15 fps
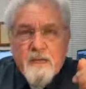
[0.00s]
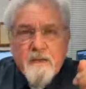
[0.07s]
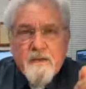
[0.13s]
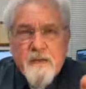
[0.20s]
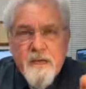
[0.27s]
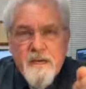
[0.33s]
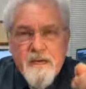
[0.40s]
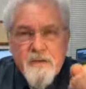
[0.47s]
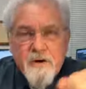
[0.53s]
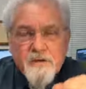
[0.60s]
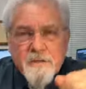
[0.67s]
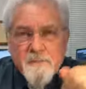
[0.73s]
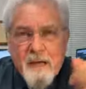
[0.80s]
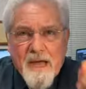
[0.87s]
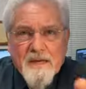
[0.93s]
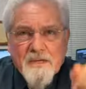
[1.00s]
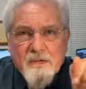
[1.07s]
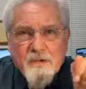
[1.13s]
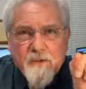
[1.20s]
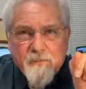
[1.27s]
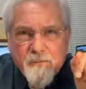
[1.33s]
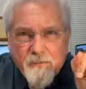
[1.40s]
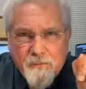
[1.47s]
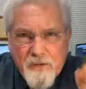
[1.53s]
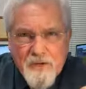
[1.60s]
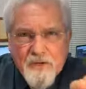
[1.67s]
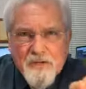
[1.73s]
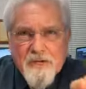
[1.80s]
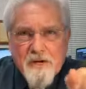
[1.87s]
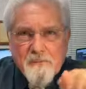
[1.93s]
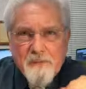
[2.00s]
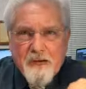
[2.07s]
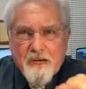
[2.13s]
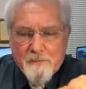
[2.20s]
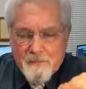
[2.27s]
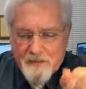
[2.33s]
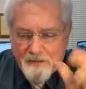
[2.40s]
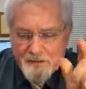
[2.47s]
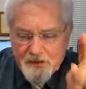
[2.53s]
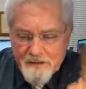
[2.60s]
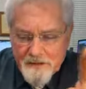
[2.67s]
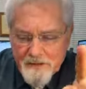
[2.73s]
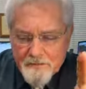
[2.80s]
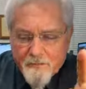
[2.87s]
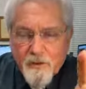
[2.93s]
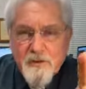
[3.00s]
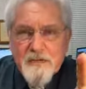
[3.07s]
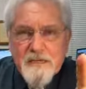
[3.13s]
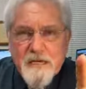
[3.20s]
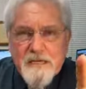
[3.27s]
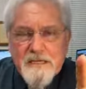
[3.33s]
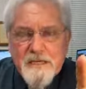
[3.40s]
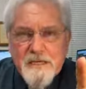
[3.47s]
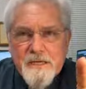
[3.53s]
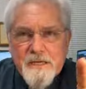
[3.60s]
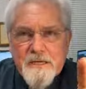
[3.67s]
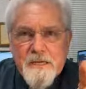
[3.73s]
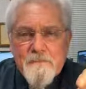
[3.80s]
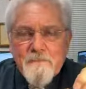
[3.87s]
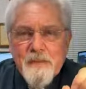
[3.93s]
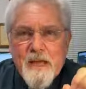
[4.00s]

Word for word: then he goes back to the fifth commandment, and this is verse 19,